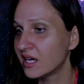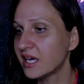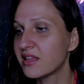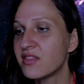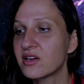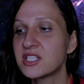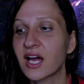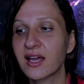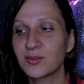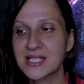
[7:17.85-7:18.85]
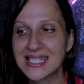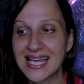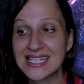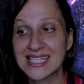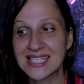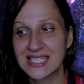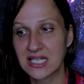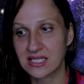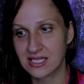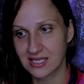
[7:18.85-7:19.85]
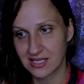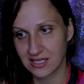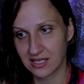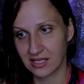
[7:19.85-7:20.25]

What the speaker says: in their timeless existence.